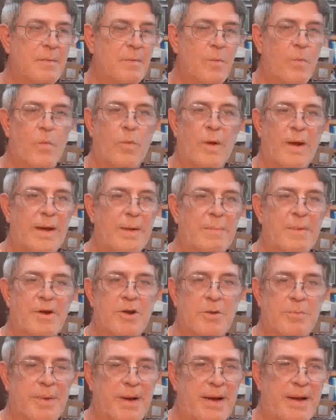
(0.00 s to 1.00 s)
way
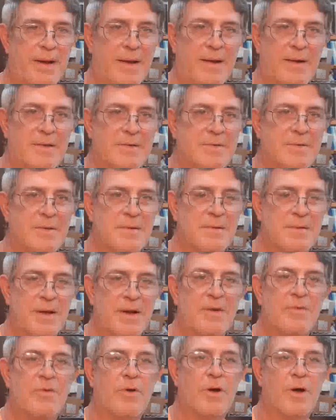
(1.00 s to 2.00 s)
better paintings
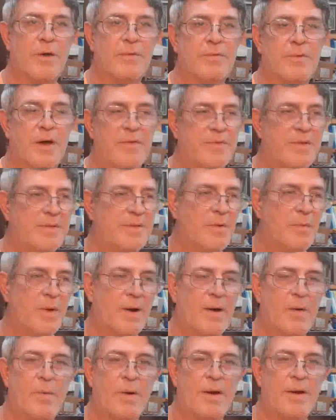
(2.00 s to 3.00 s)
later on. Not that the
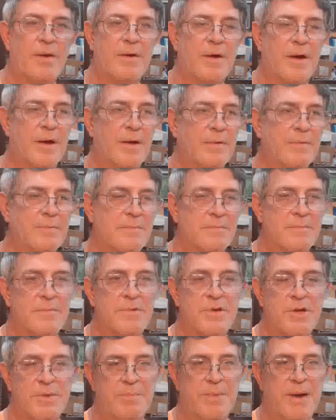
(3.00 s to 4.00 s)
wet on wet are not
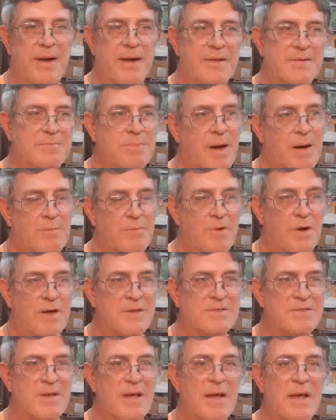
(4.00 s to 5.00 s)
good paintings. Bob
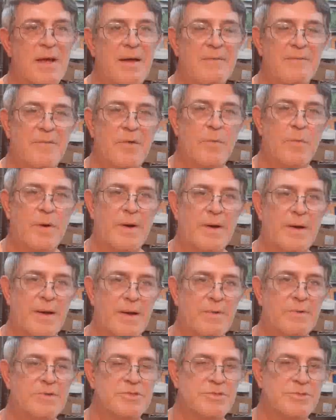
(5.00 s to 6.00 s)
Ross, for what
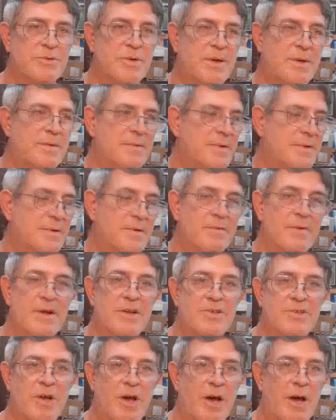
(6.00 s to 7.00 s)
he was doing, did a
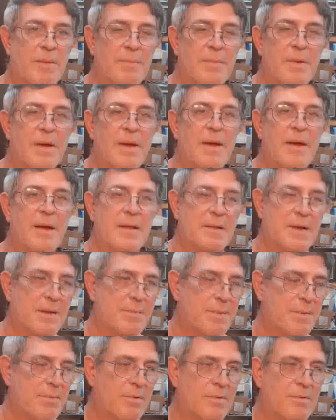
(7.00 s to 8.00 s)
great job. A lot
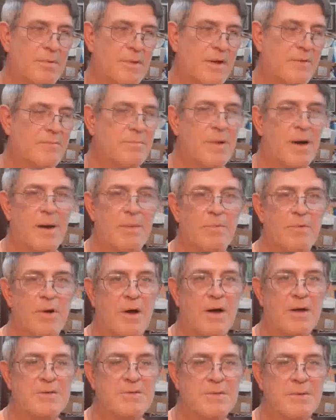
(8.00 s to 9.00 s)
of people love Bob
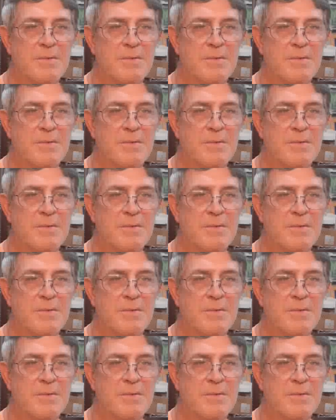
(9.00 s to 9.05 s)
Ross